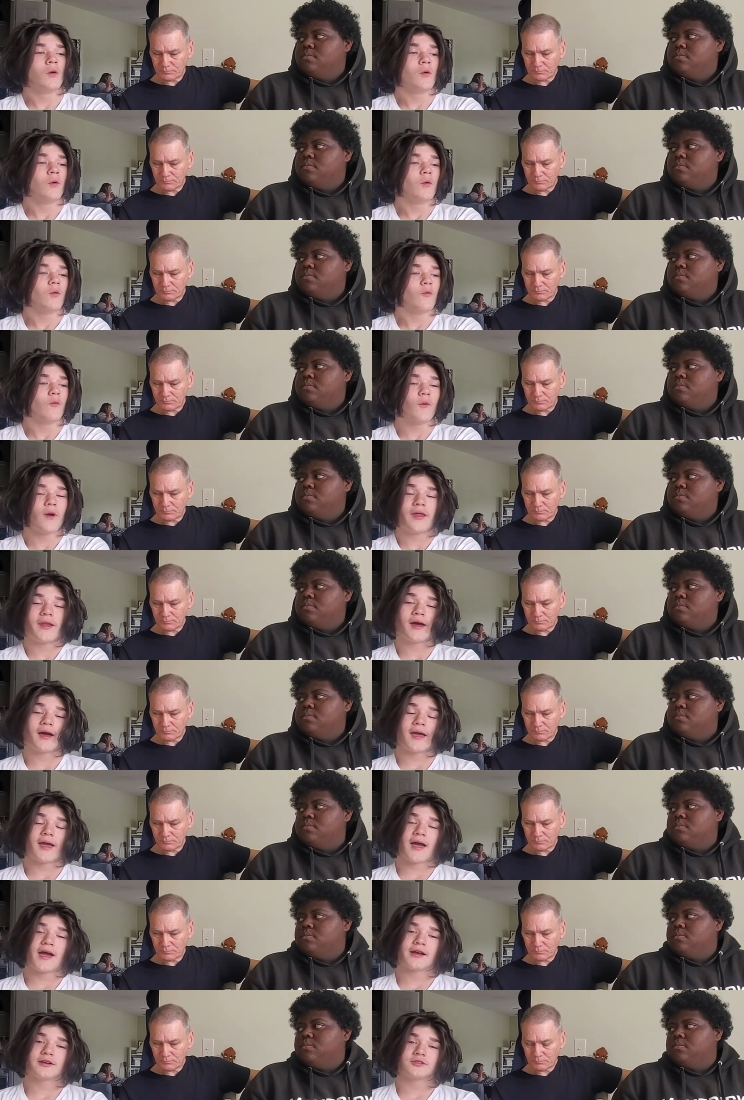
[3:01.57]
Speaker 1: when
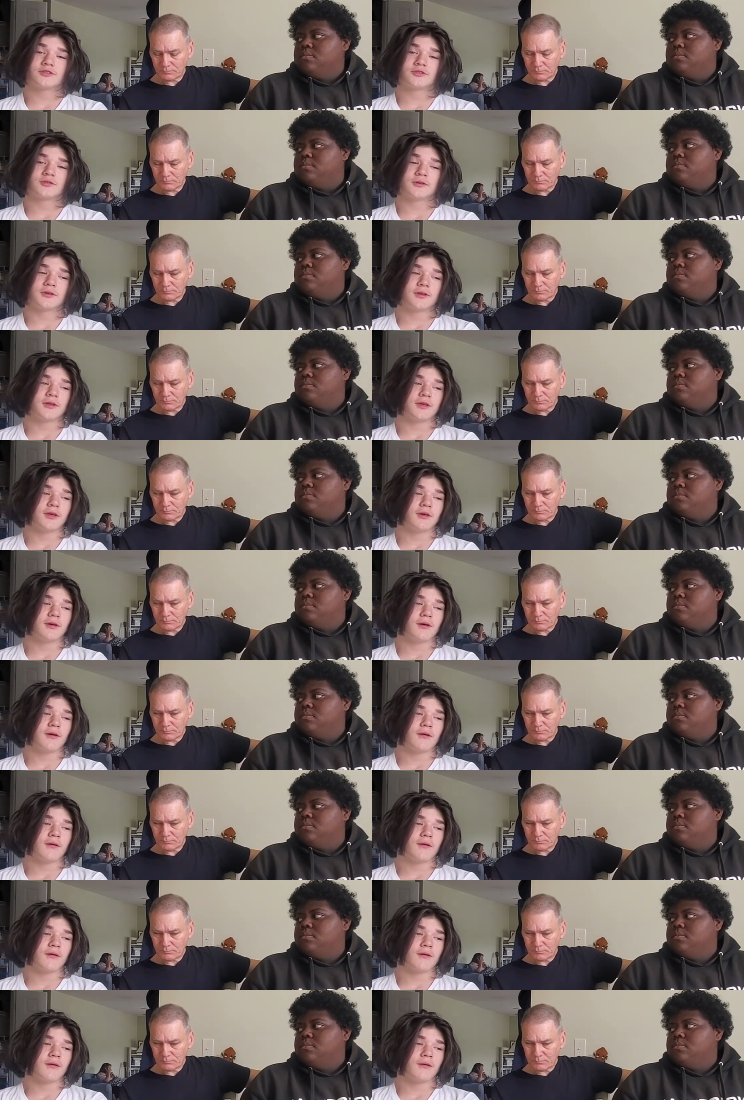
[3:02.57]
I actually
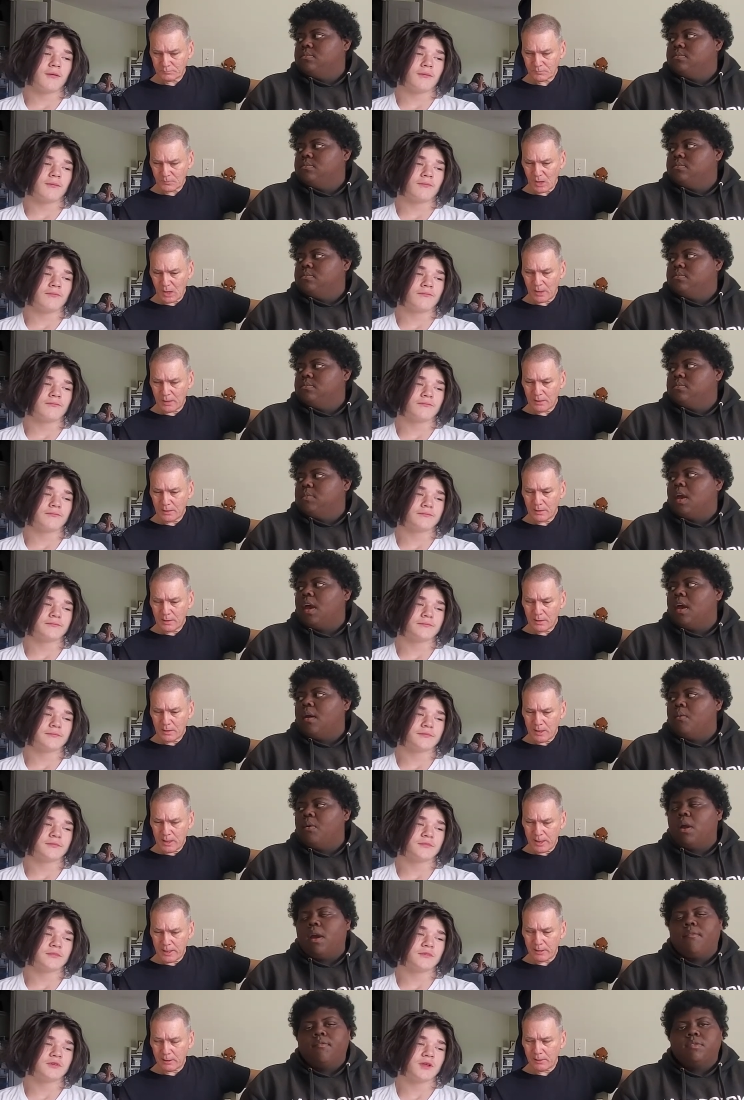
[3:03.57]
um
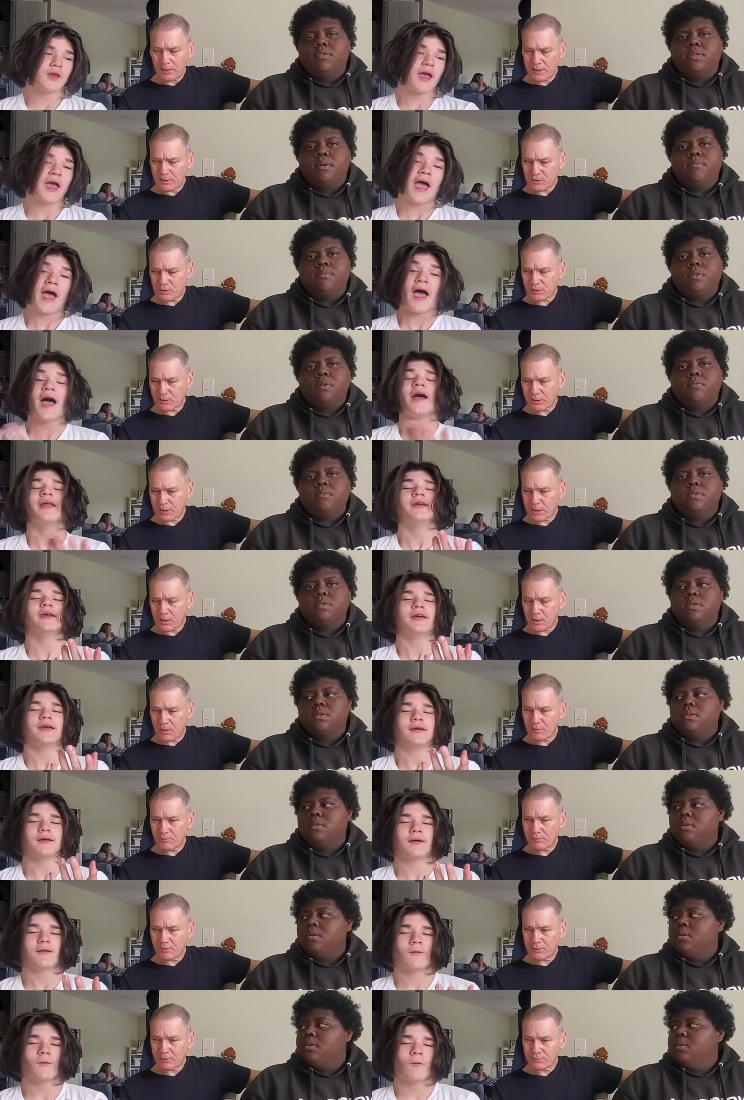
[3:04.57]
had a little had
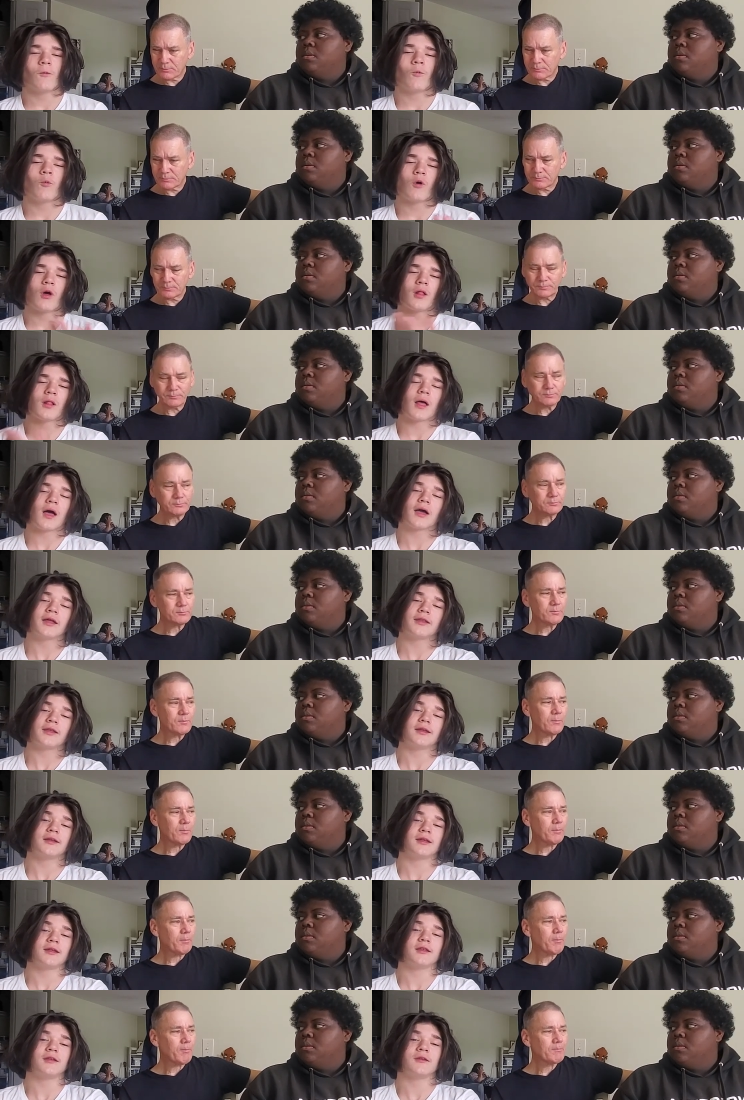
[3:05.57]
it. Well, I
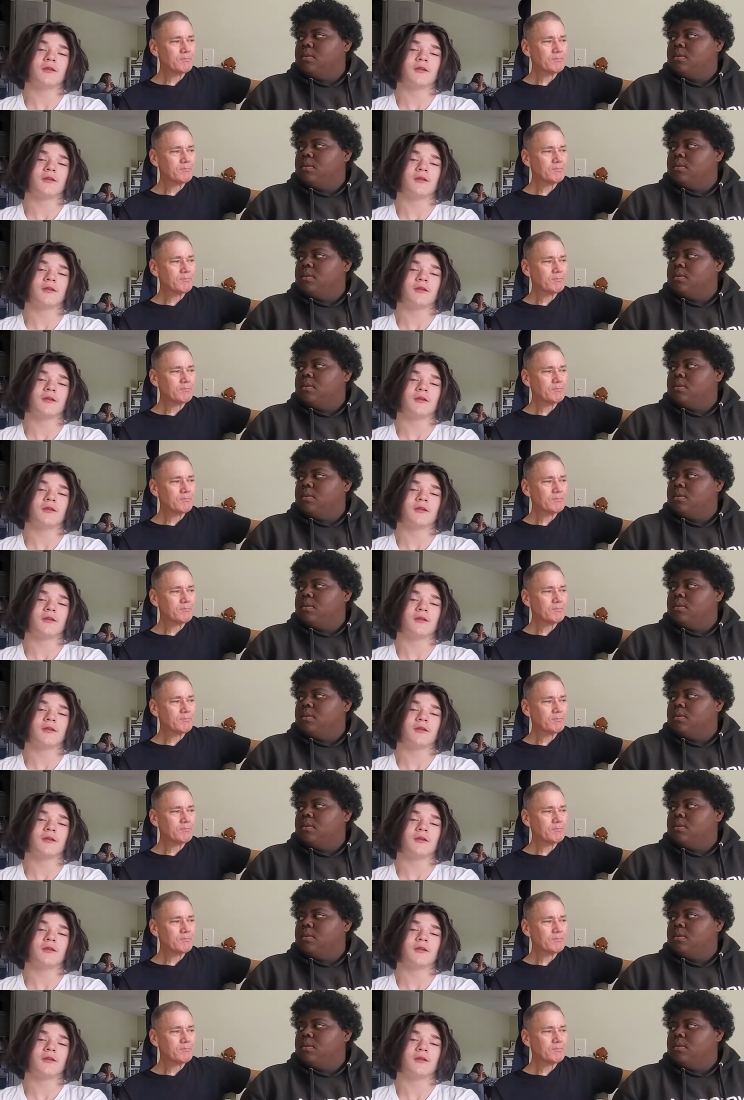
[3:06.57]
didn't